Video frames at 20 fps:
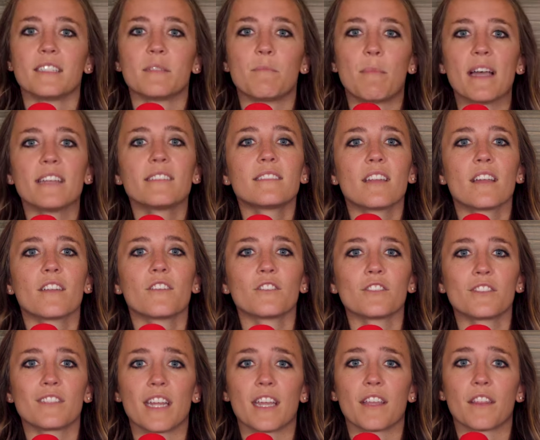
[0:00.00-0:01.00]
is best to
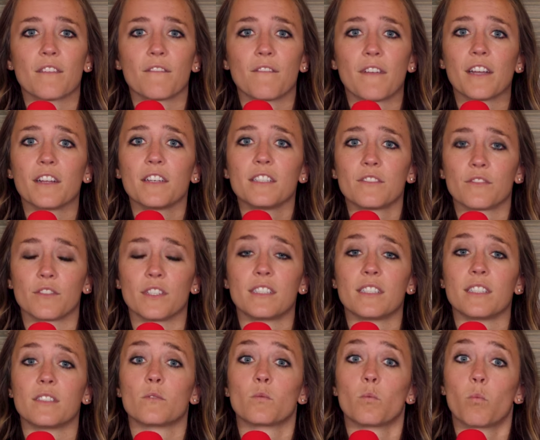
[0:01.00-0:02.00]
understand the various
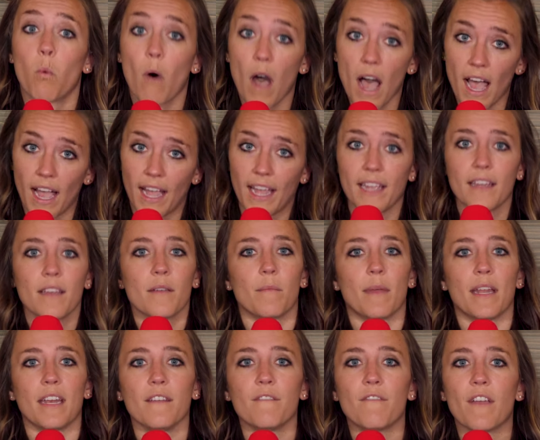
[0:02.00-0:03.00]
reasons why
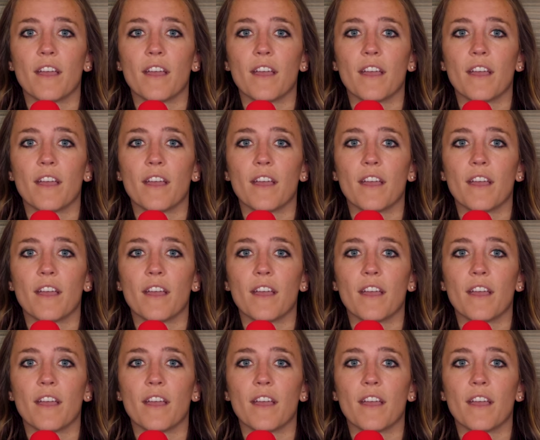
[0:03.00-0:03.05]
many